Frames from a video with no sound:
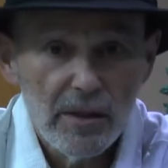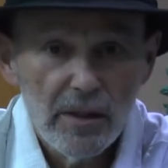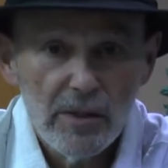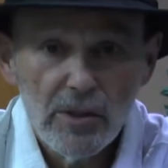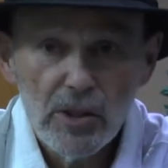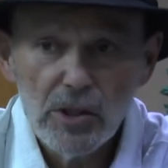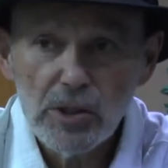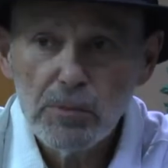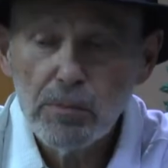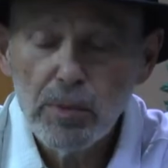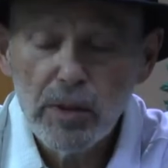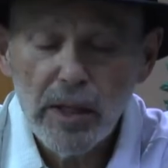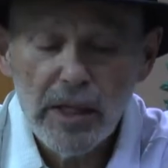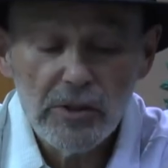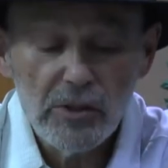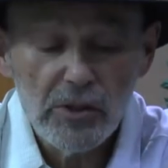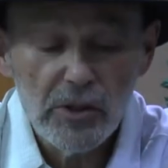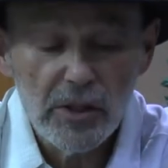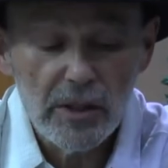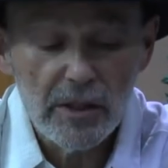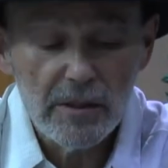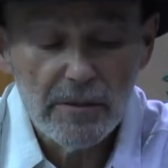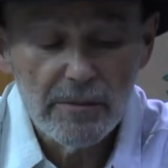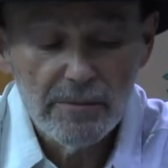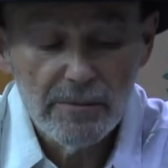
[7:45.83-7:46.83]
this
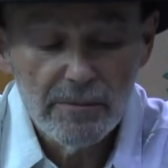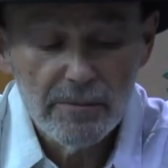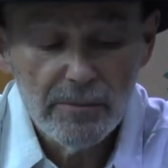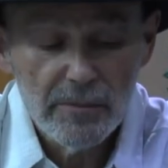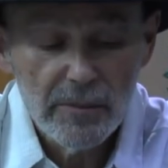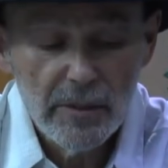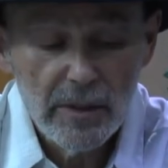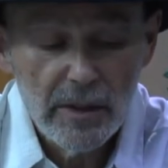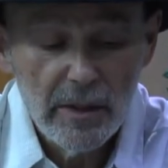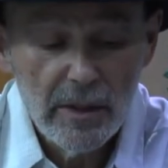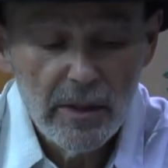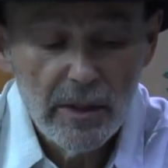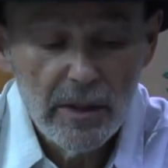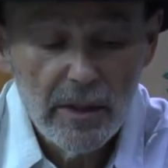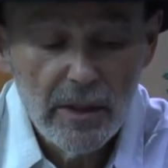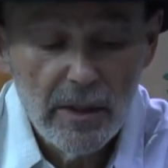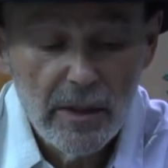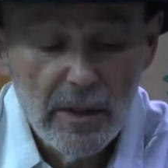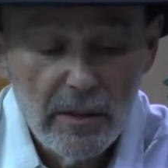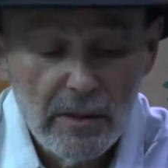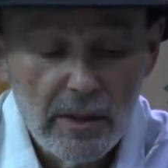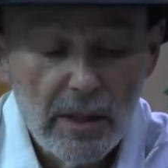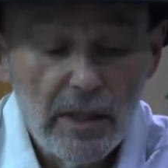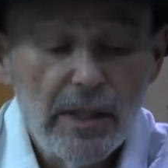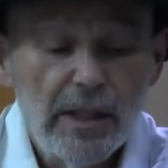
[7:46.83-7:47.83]
blessing.
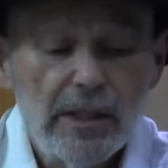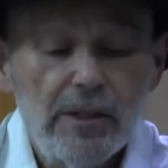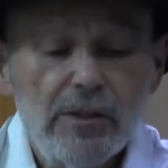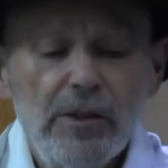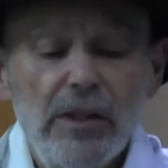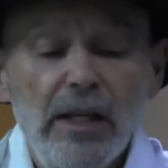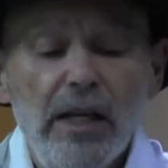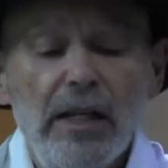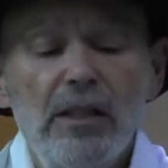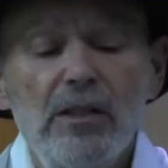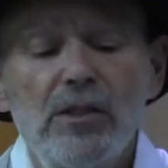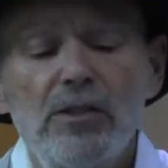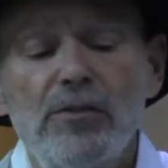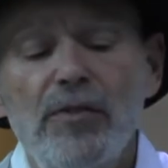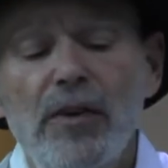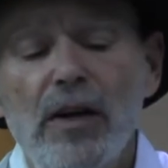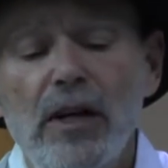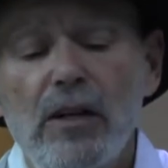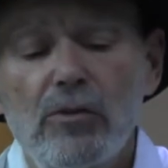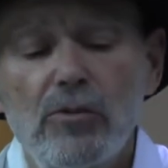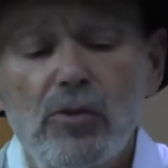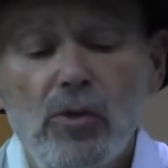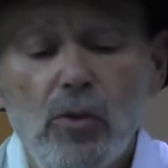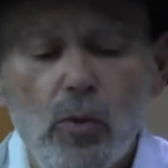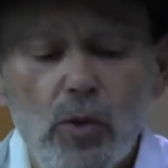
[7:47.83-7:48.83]
The letter tet is
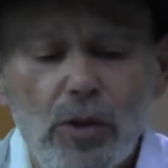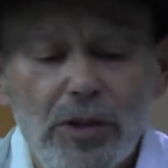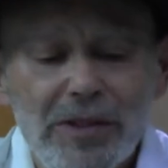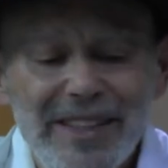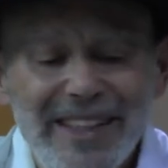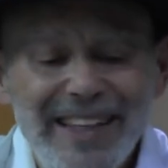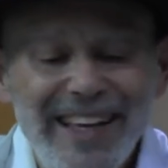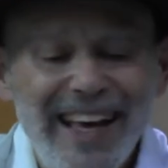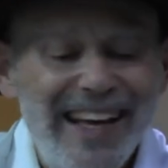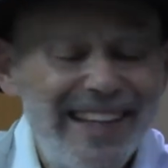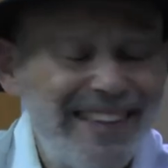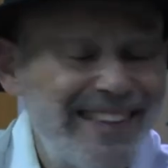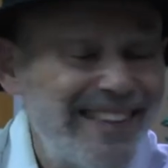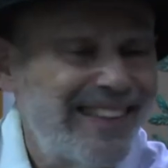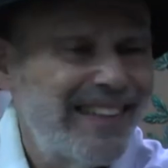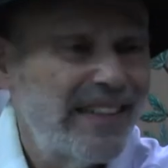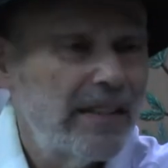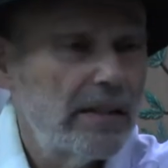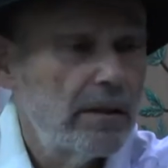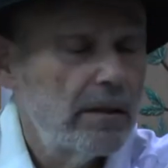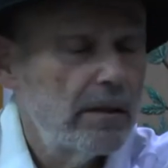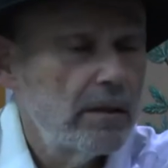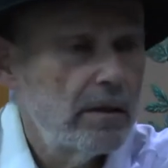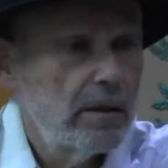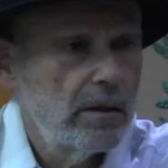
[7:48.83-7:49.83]
found in the word get,
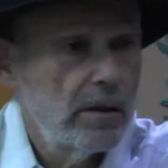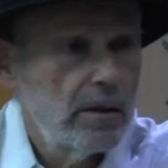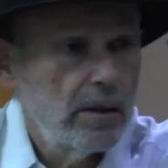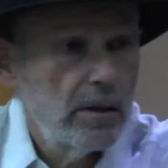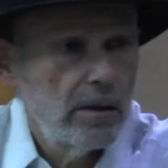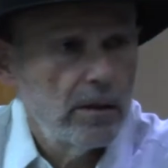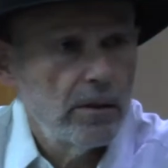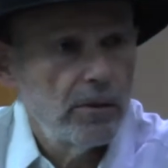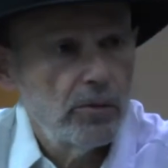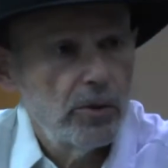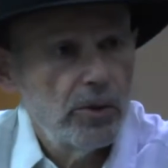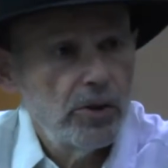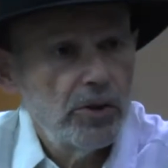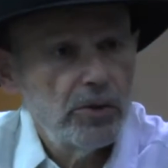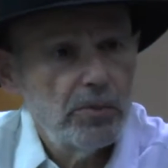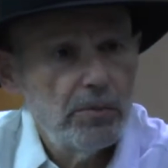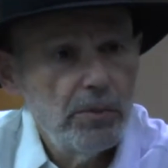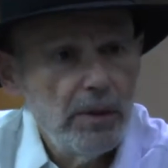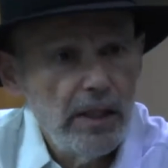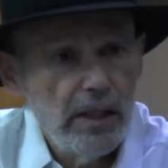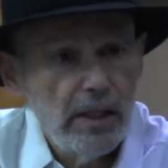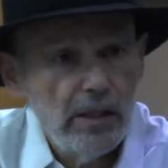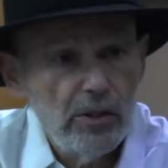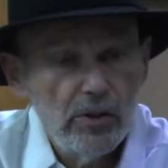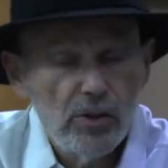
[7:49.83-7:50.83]
which
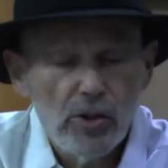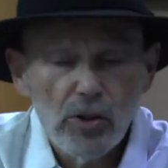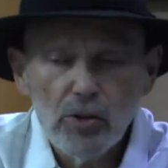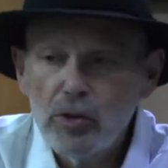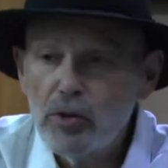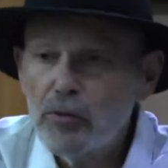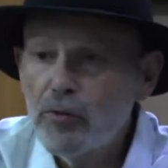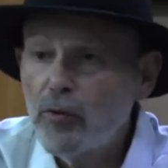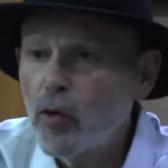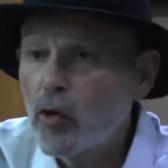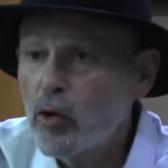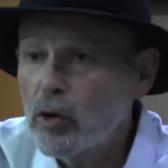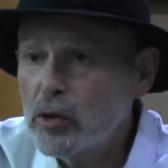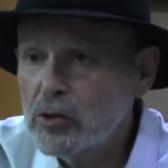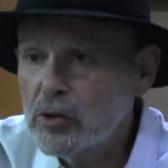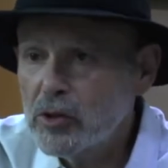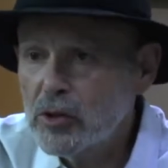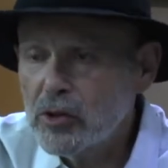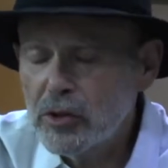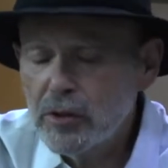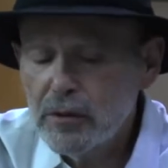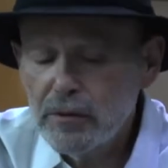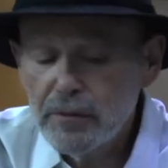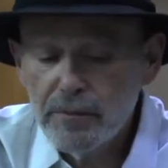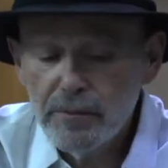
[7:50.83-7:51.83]
means
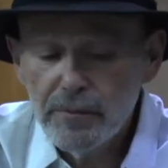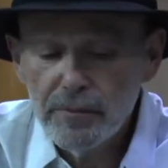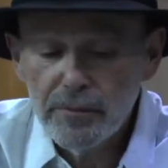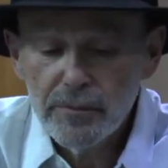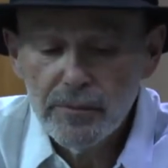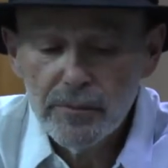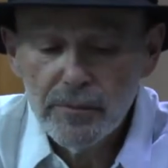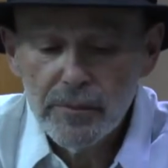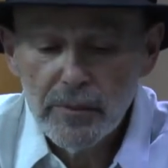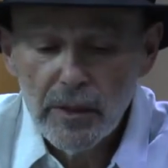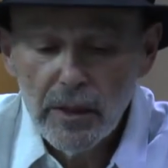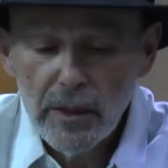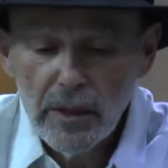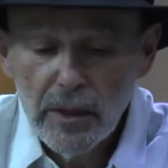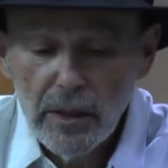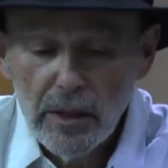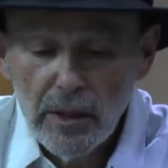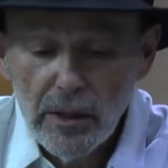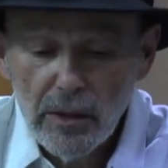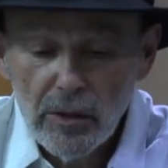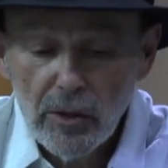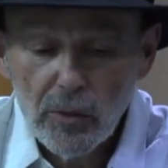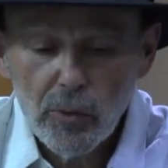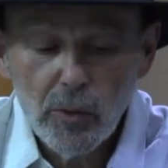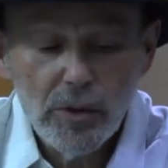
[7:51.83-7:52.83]
divorce.
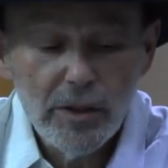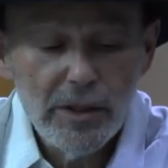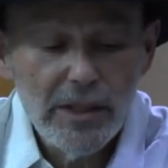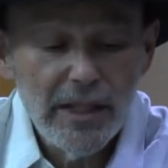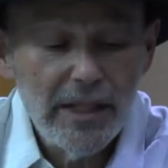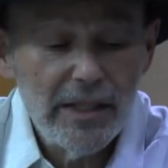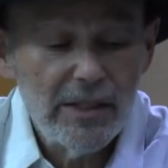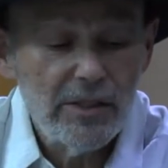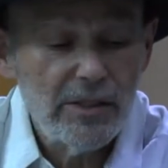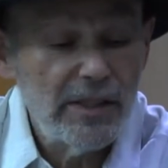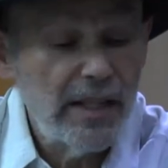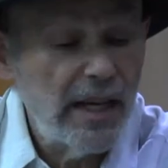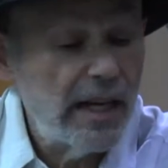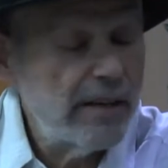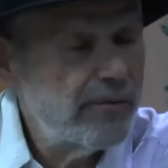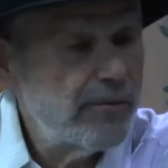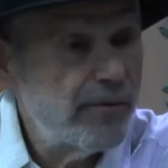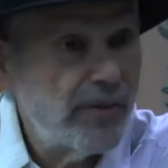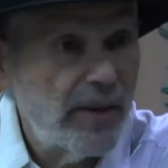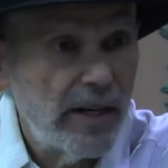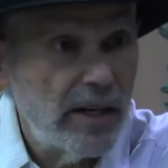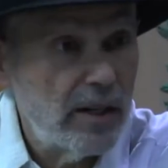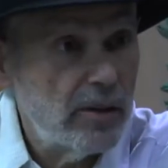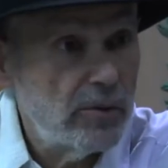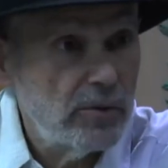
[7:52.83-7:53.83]
The word get is not
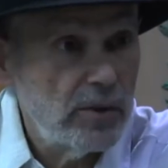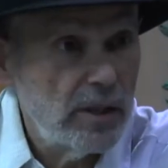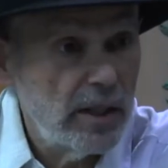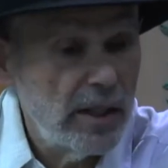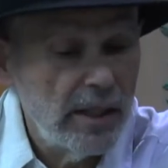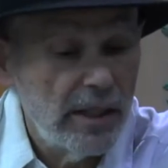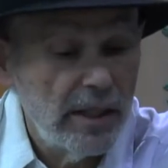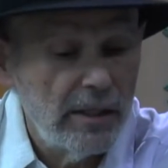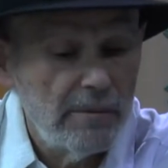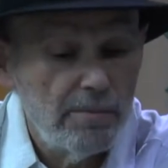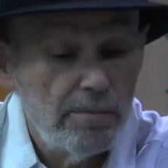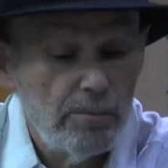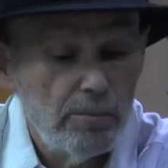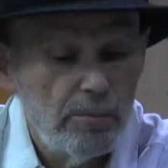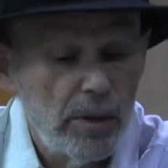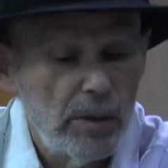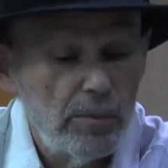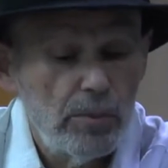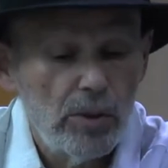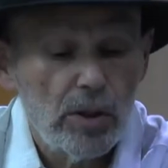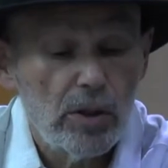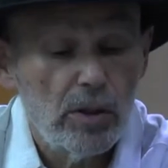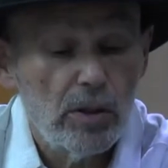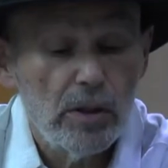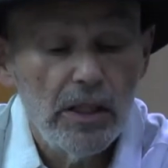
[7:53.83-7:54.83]
found in
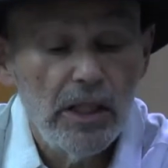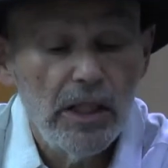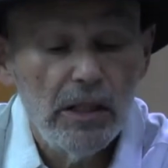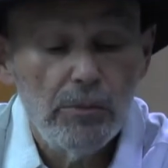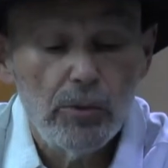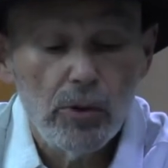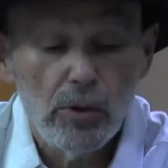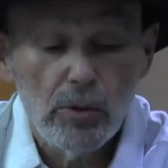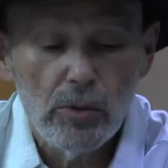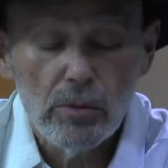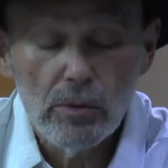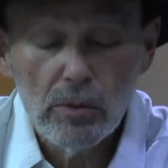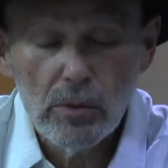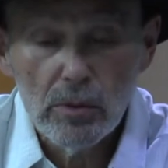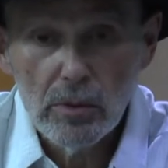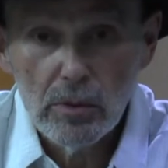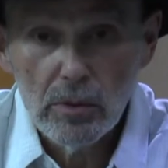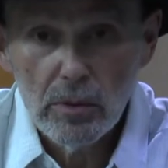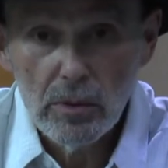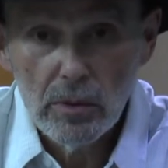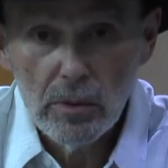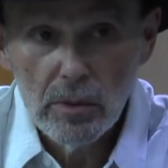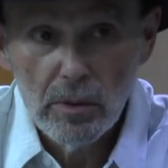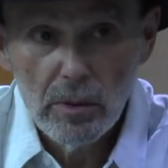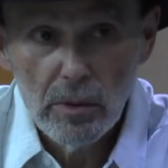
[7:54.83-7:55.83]
biblical Hebrew,
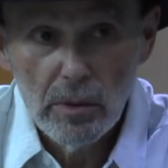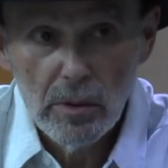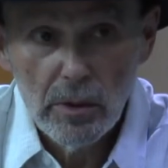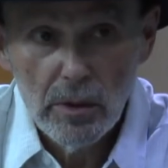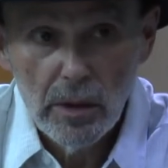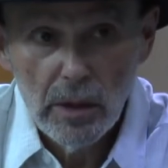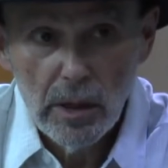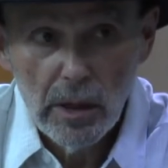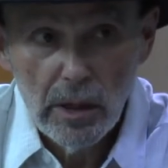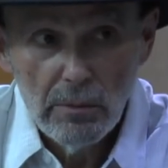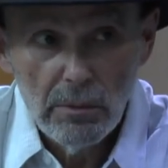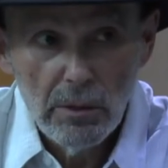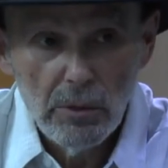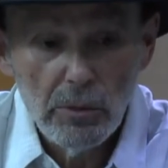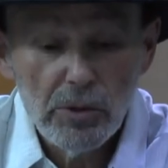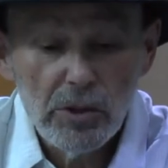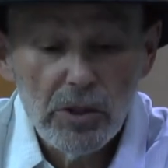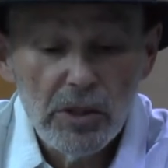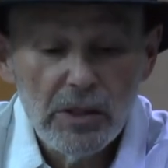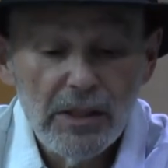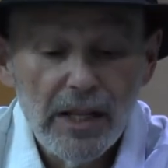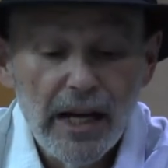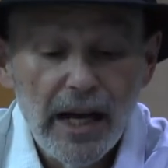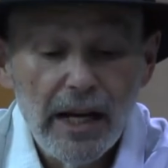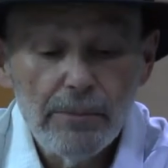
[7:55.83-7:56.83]
but was
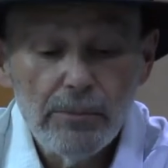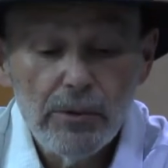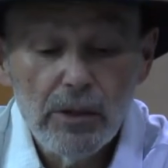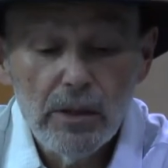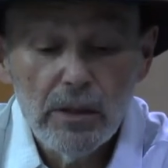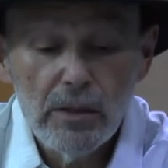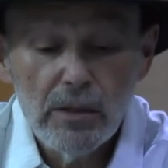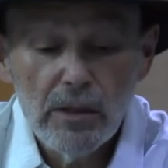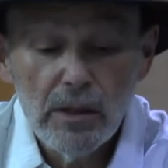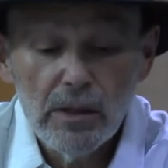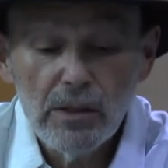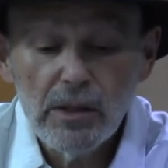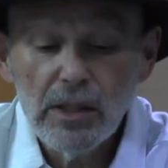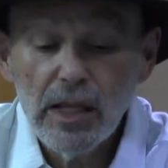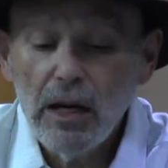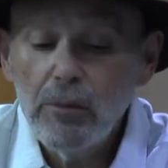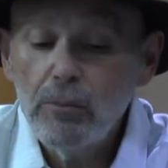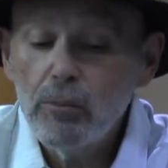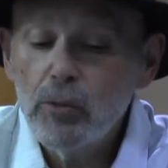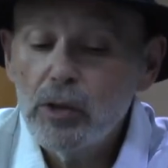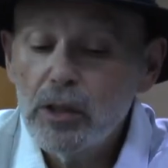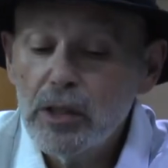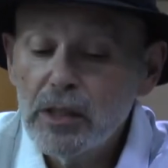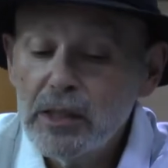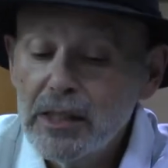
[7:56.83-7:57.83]
adopted in
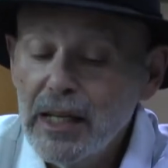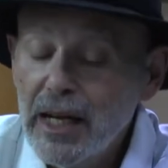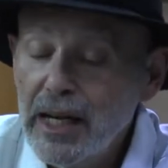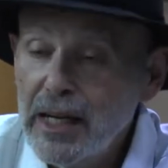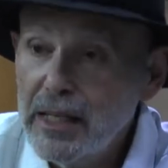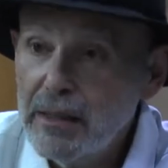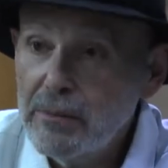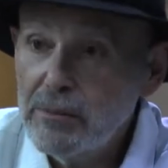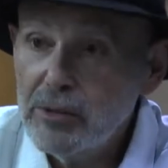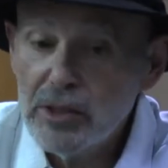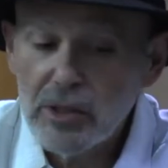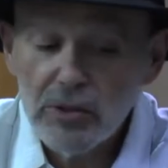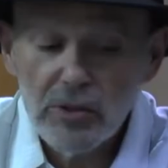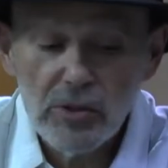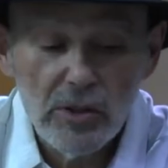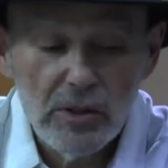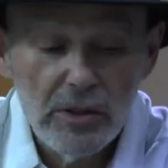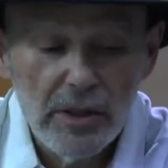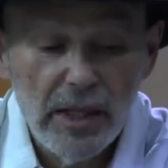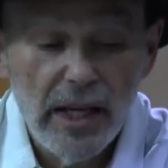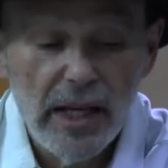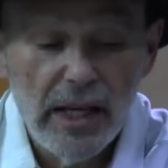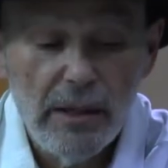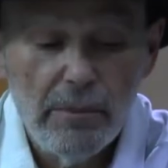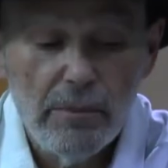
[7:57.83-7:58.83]
Talmudic times as the
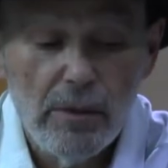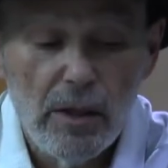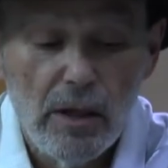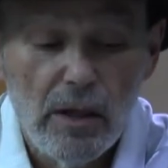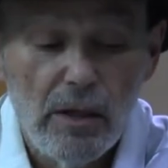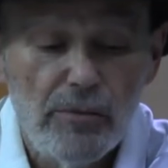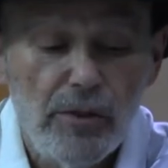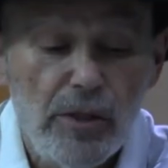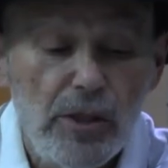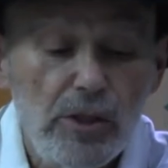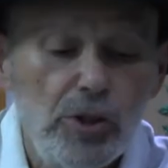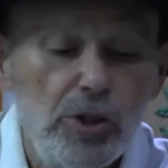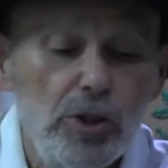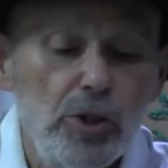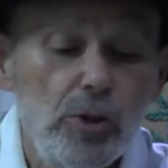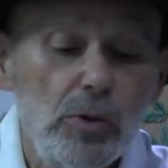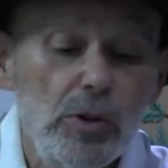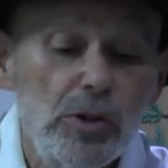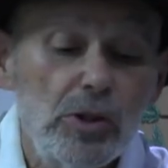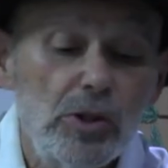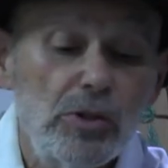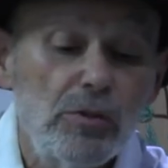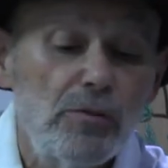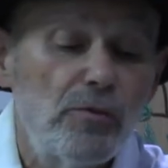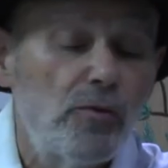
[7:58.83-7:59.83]
name of a
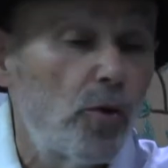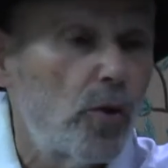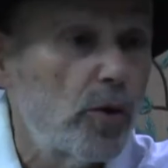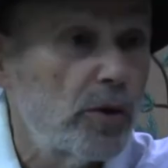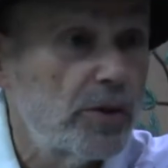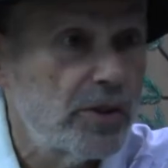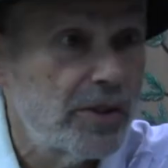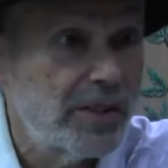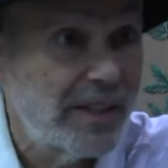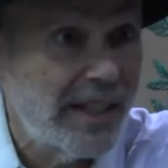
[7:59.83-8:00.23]
Jewish divorce